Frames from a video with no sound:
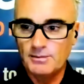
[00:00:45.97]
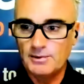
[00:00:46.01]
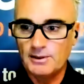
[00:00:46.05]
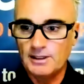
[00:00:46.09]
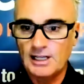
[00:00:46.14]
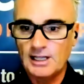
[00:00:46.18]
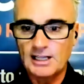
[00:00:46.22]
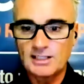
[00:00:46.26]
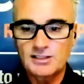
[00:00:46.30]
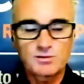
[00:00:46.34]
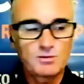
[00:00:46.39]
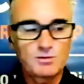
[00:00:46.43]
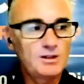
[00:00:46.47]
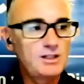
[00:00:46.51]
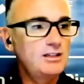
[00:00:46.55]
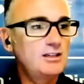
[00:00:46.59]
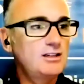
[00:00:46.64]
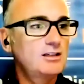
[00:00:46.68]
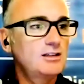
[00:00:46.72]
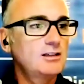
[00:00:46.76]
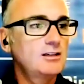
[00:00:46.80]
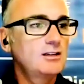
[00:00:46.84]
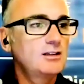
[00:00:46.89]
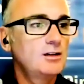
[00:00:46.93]
last
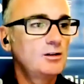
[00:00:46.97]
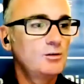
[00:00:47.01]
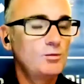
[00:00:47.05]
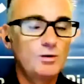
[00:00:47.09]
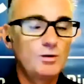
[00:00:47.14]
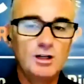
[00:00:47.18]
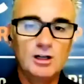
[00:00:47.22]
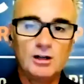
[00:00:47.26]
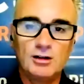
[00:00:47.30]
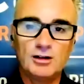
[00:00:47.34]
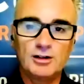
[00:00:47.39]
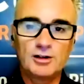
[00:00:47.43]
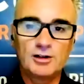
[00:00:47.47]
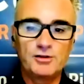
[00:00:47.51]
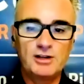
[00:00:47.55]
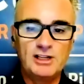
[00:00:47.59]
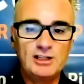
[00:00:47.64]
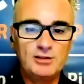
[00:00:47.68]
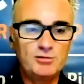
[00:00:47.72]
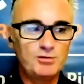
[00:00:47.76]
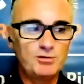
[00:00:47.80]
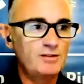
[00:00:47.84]
week, we all agreed.